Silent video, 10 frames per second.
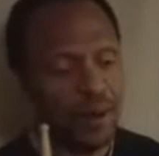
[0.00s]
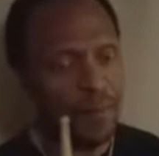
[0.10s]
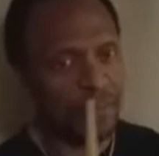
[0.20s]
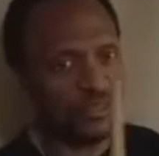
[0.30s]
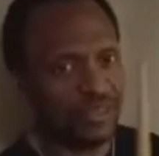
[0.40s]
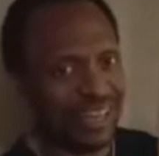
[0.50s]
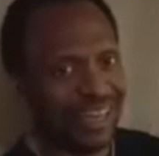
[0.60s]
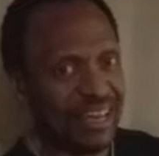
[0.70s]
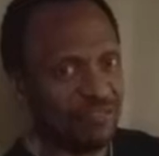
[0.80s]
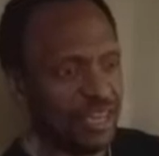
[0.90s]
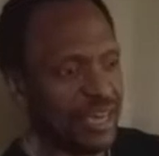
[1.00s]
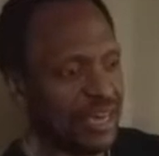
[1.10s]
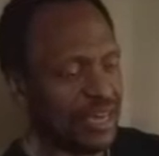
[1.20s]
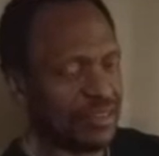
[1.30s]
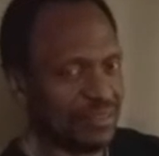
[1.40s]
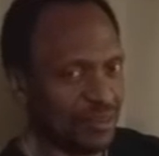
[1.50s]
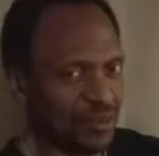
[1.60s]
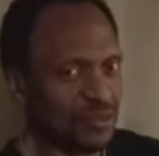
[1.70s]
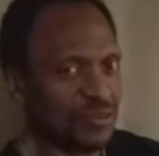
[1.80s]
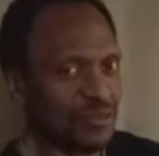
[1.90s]
But your left hand is a
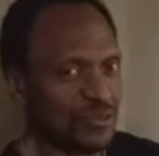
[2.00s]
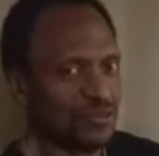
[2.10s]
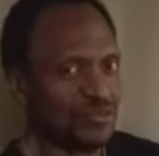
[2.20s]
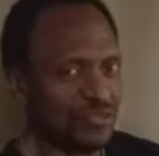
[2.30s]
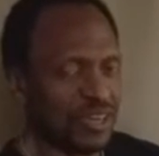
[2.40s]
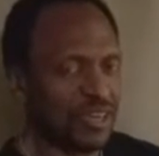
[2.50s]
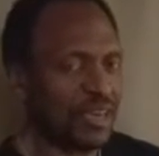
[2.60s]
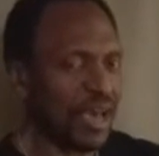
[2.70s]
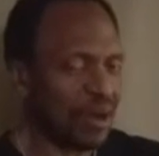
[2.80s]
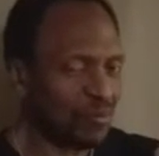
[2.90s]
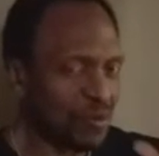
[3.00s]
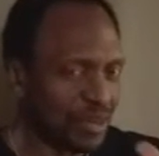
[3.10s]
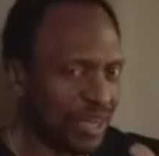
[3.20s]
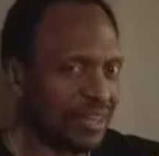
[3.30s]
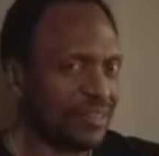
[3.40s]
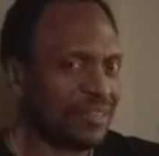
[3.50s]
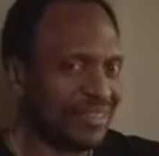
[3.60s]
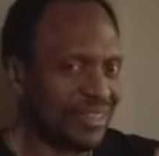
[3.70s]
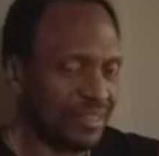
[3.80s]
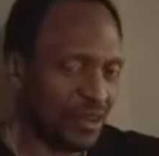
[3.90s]
little tricky. I won't get into
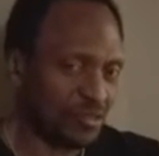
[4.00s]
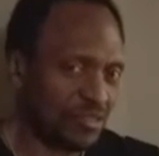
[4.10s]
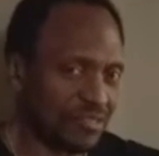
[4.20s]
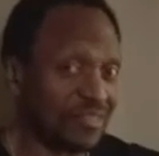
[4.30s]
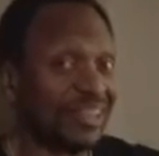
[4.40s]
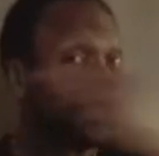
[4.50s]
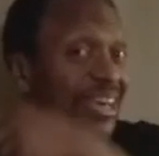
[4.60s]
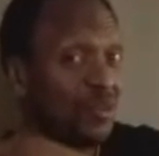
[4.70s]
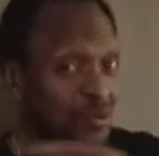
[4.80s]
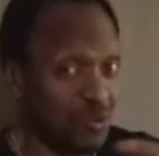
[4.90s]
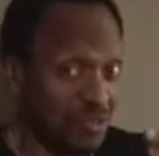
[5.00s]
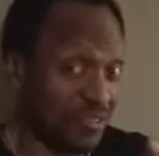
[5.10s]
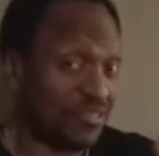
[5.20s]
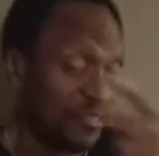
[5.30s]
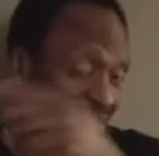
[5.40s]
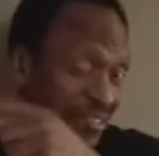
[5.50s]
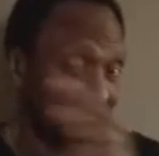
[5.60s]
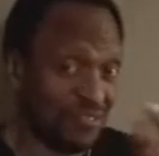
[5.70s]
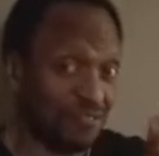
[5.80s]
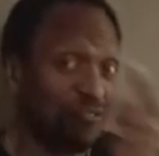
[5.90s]
details. This is later on. This
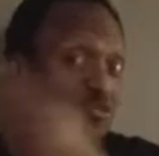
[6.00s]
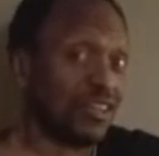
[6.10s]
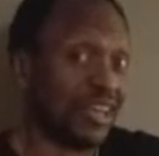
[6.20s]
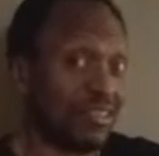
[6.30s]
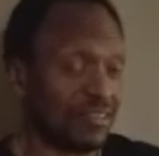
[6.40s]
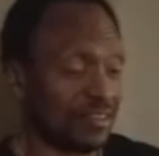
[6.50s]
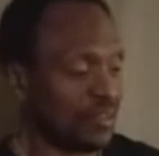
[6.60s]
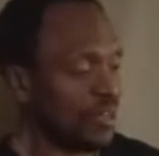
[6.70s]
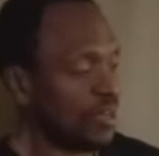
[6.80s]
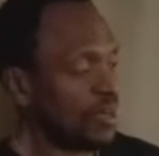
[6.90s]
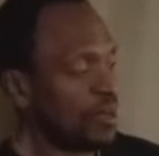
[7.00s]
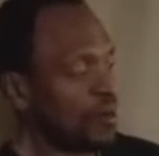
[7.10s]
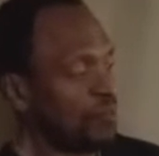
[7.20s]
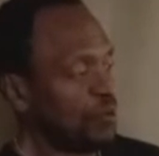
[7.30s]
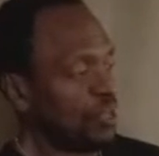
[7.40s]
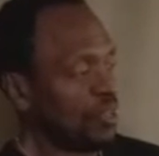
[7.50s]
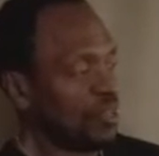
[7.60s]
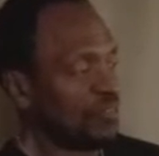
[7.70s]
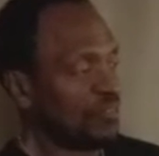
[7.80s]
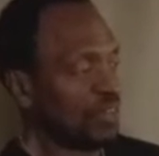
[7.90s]
is a future lesson. But
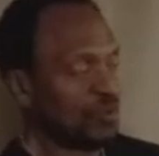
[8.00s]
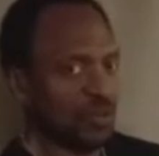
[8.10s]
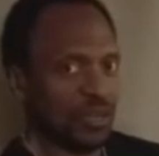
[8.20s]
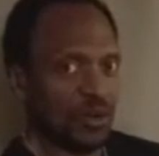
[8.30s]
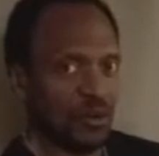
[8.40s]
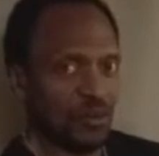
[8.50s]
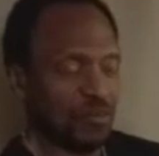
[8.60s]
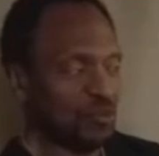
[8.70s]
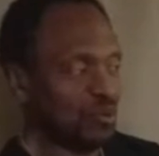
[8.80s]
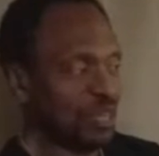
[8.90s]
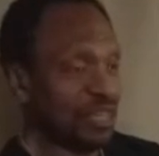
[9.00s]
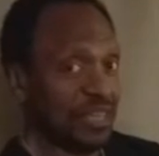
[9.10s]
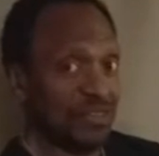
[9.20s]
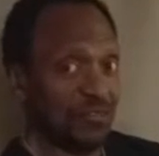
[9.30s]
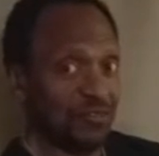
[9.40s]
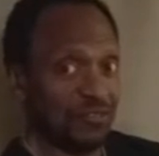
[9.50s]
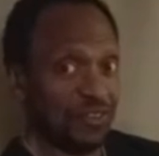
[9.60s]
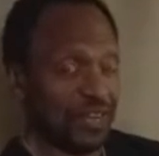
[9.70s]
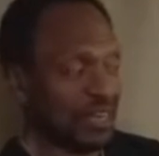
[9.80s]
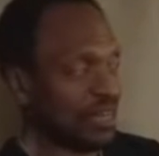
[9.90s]
the stick would go in between these two
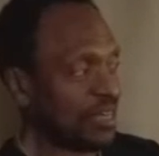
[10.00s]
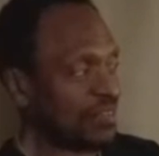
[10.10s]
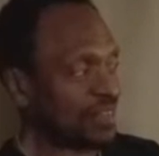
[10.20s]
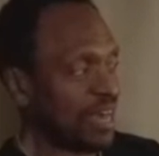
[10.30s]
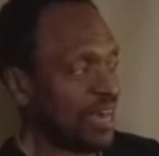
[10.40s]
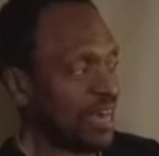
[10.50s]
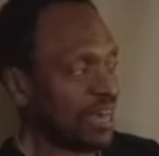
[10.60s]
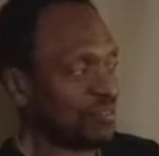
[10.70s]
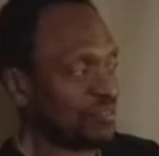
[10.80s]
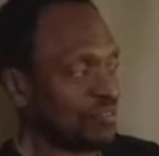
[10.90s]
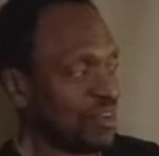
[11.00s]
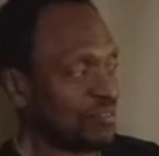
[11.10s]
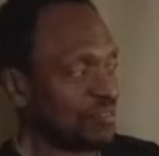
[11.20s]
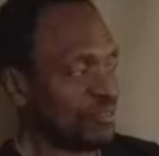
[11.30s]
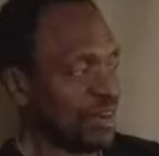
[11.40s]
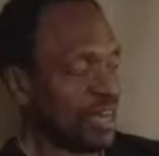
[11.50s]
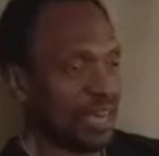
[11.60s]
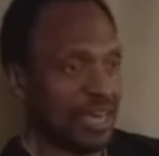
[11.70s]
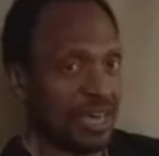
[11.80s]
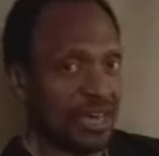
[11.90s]
fingers and rest right
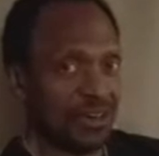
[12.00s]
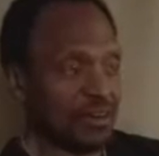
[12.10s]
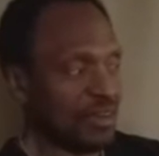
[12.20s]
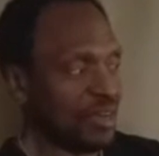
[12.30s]
here.